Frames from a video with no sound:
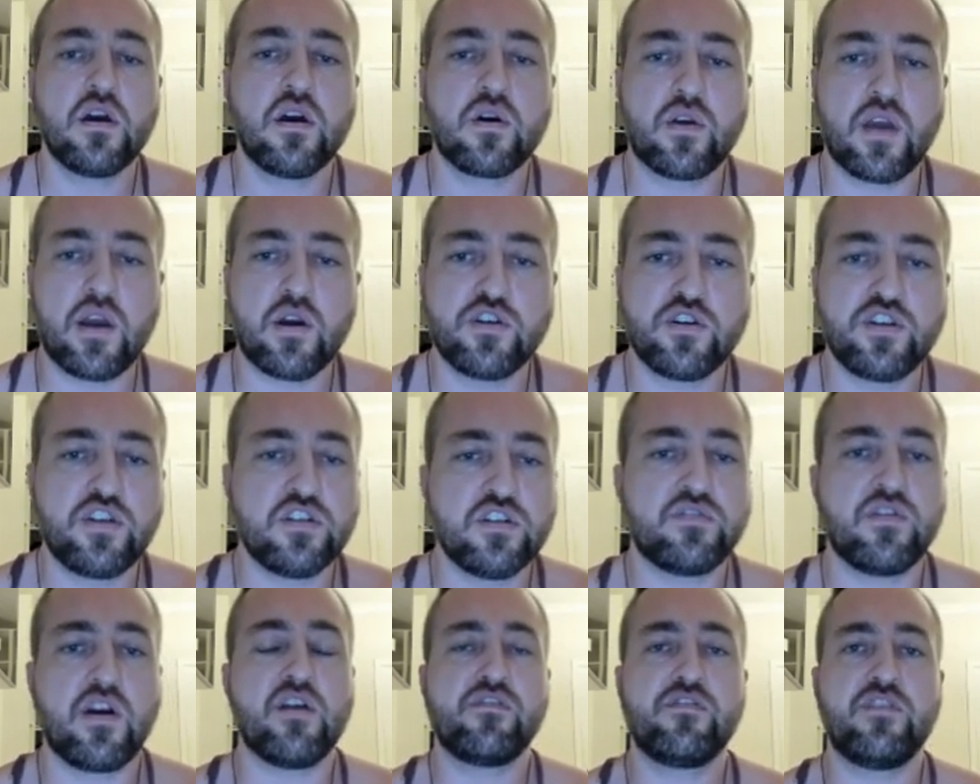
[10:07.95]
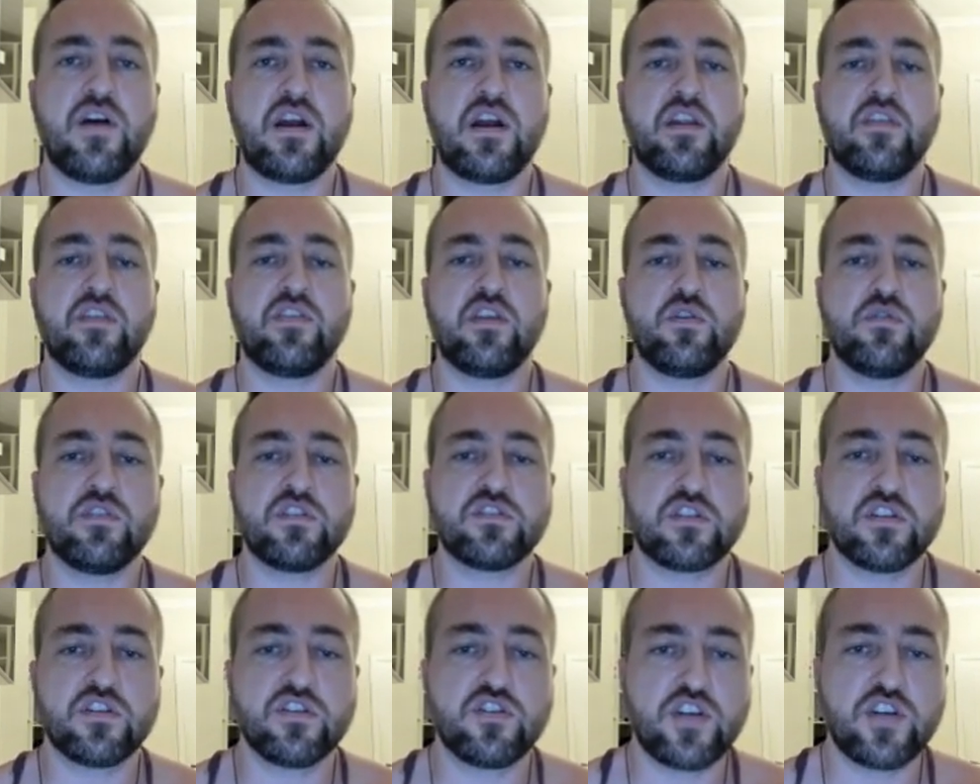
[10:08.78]
okay, or she's very offended that you
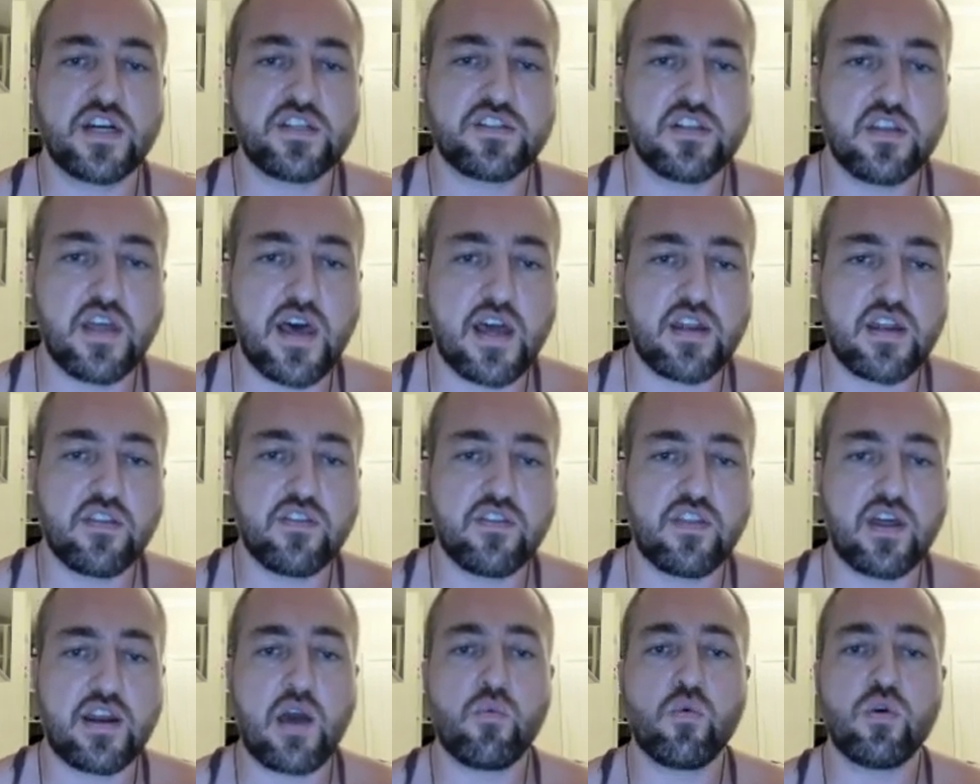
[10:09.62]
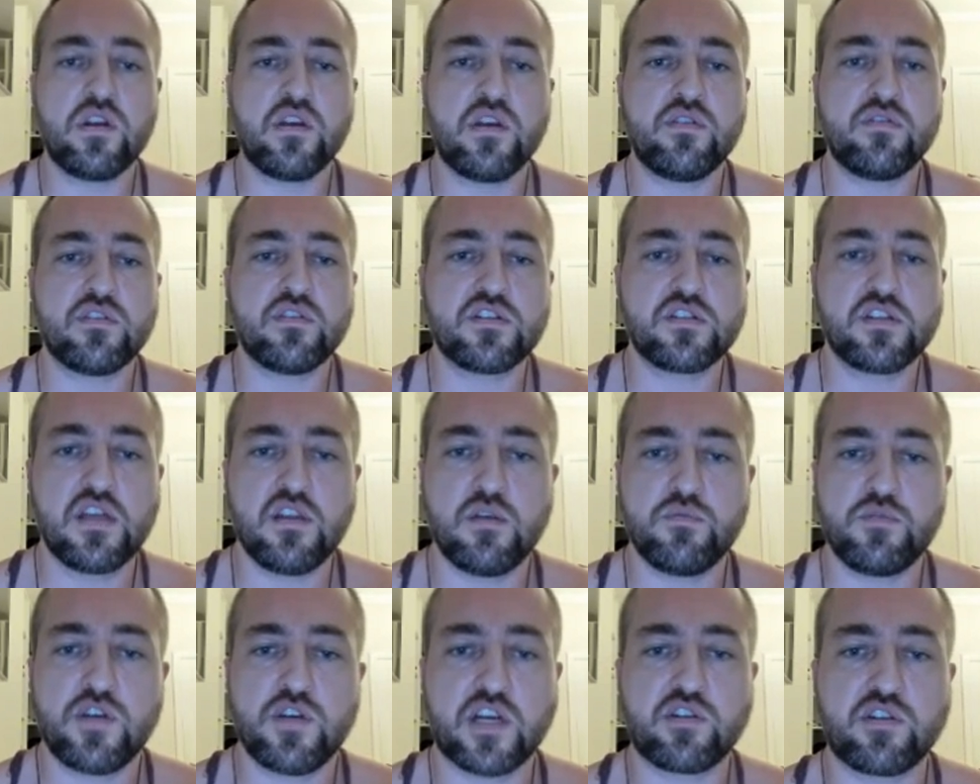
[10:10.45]
even suggested that, then I wouldn't even say
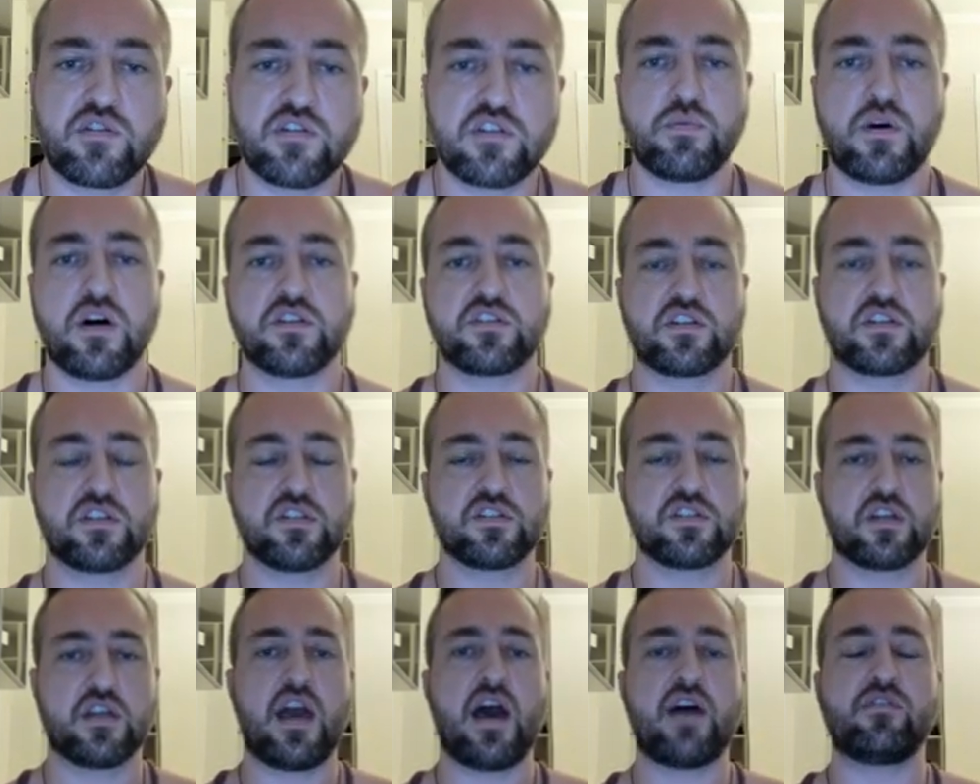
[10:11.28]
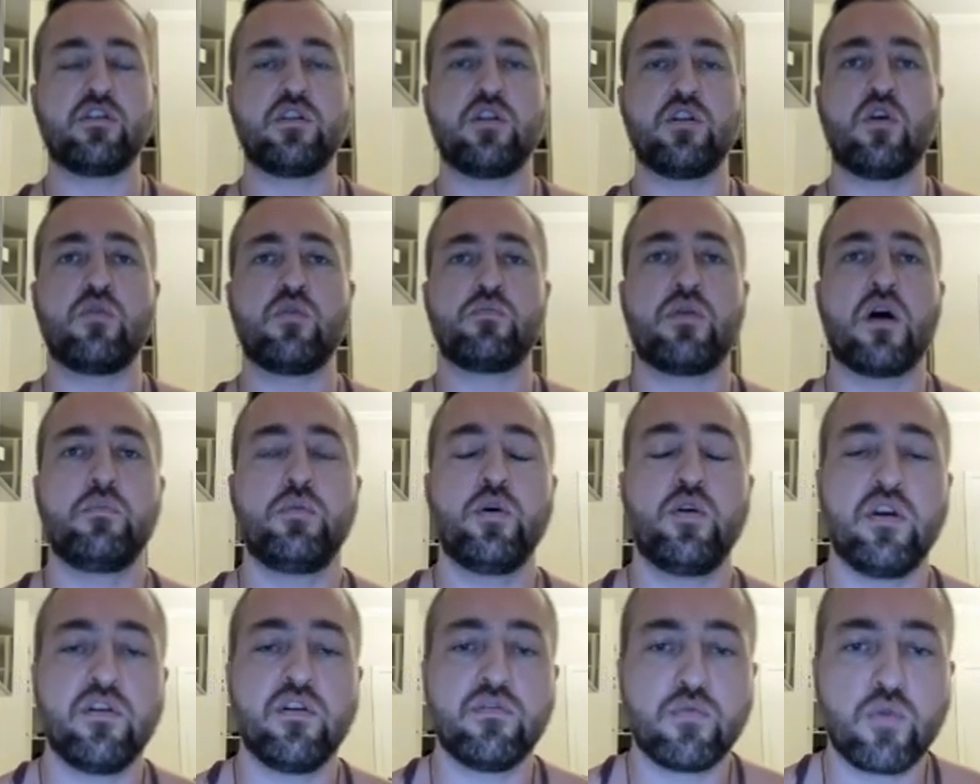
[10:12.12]
the objection response because it's going to have a low
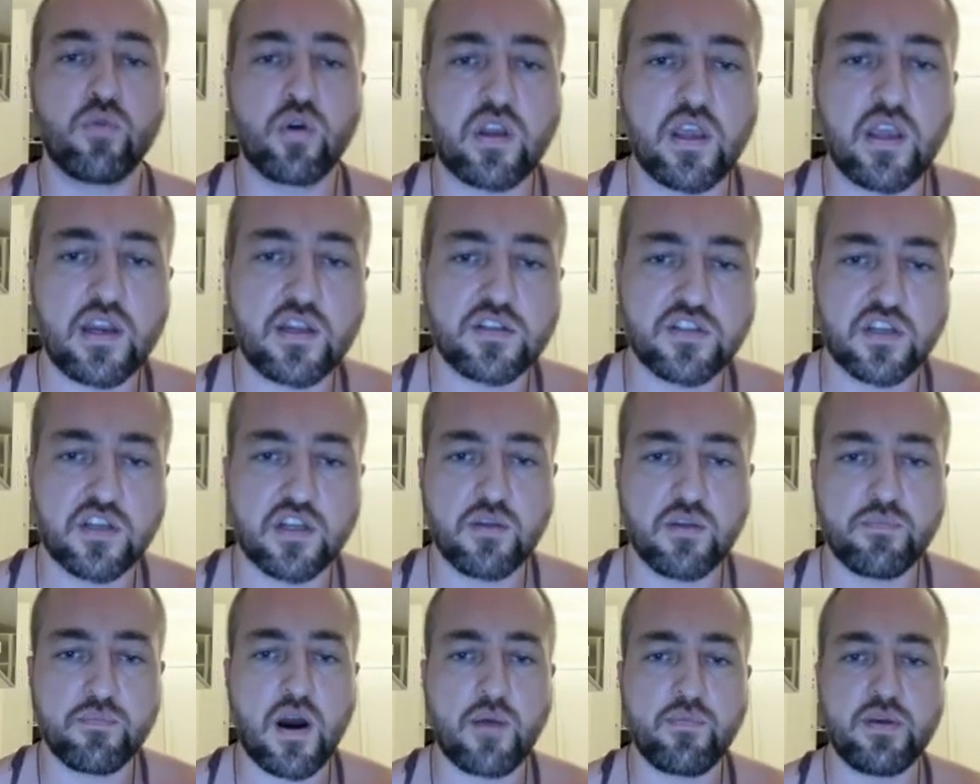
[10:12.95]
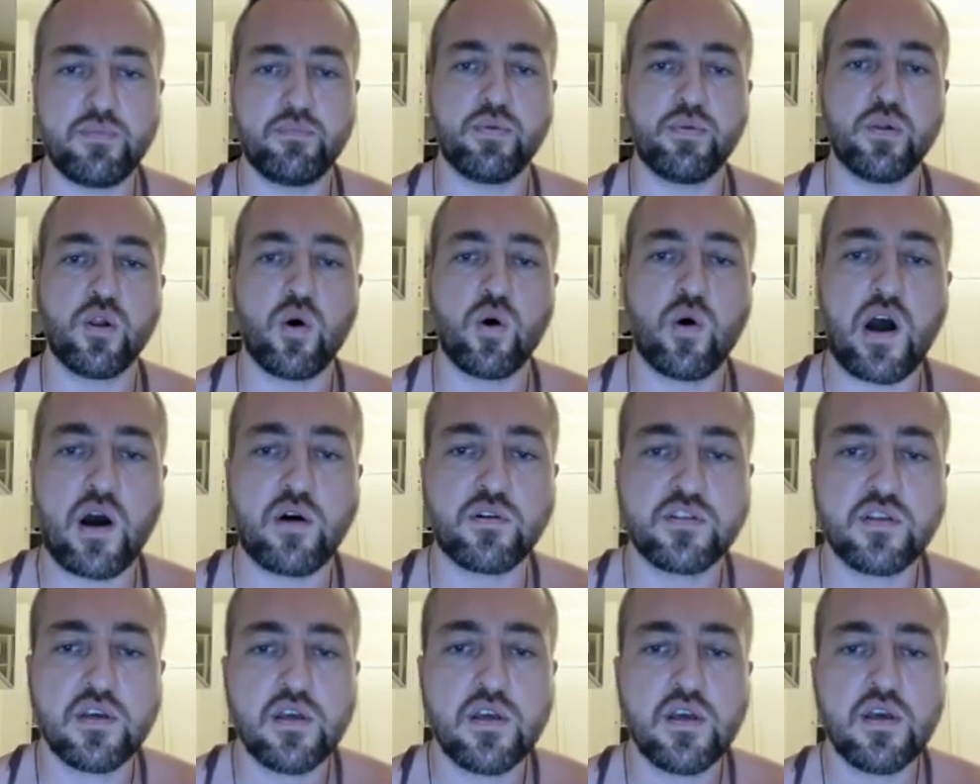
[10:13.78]
probability of working and it's going to probably blow
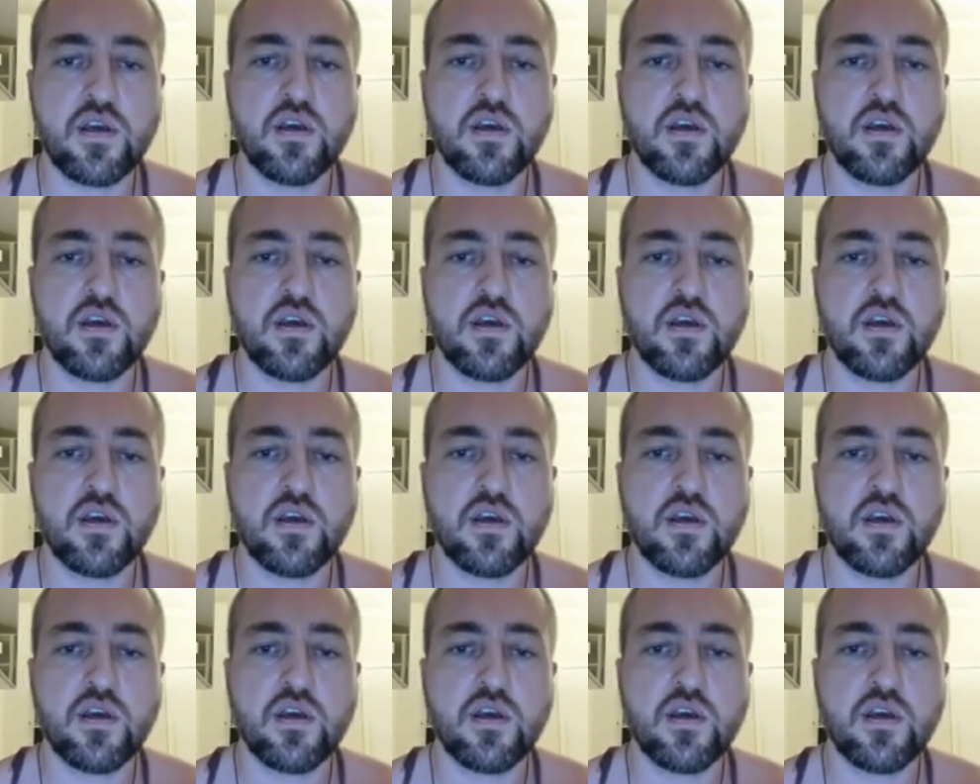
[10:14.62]
out